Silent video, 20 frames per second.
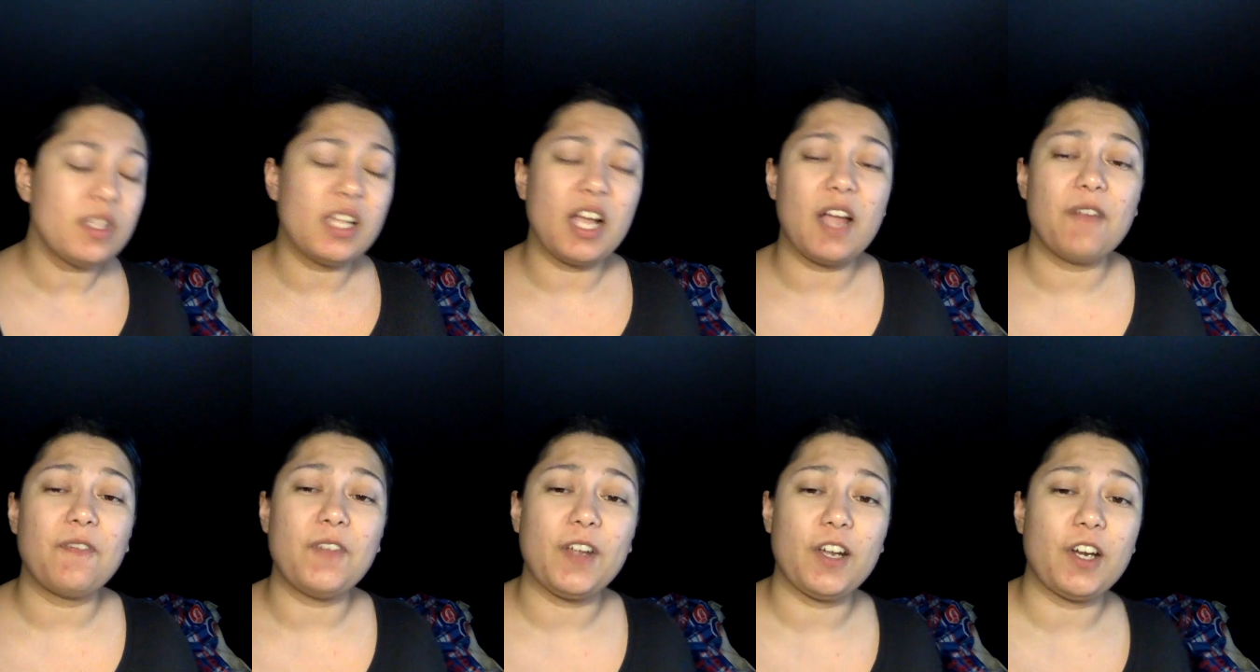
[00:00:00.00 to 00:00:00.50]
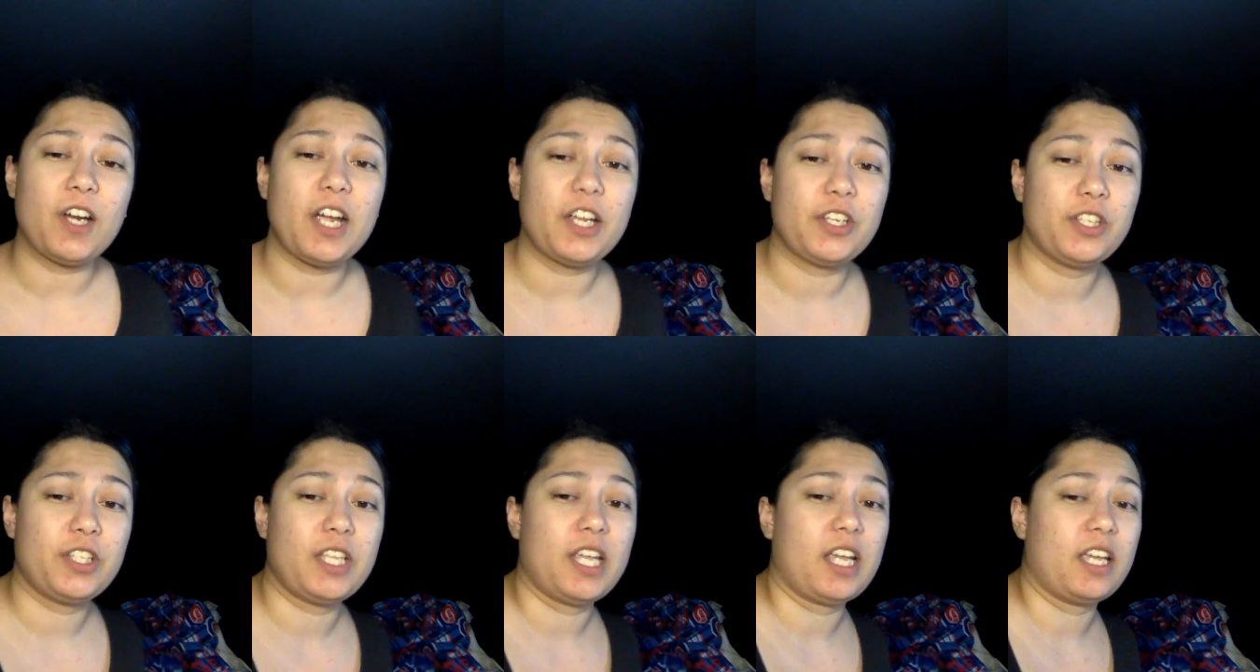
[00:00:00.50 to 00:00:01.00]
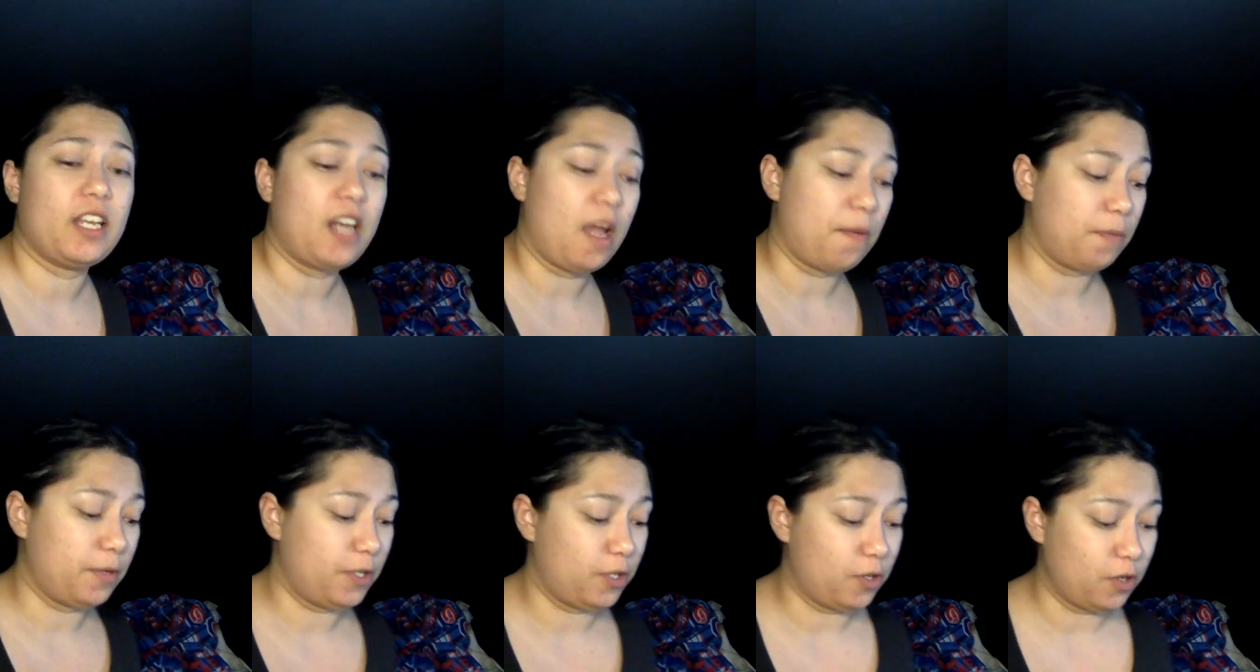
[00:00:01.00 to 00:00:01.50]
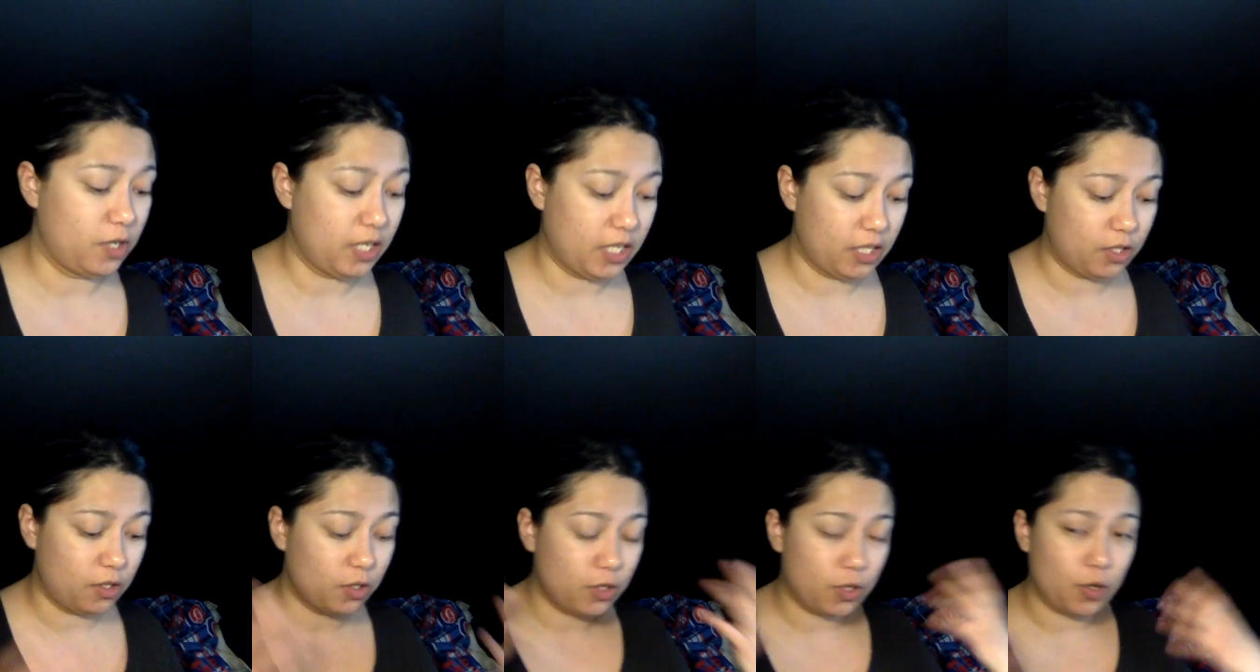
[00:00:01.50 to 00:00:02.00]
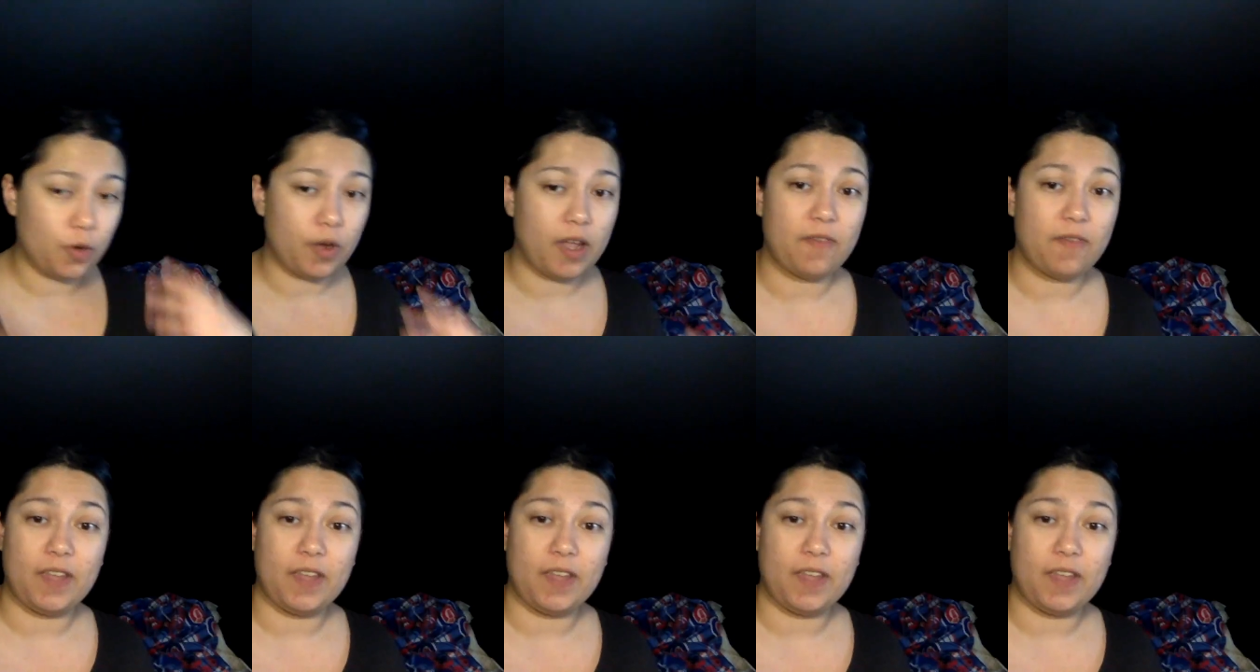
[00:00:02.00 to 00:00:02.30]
I figure I should take an opportunity to do a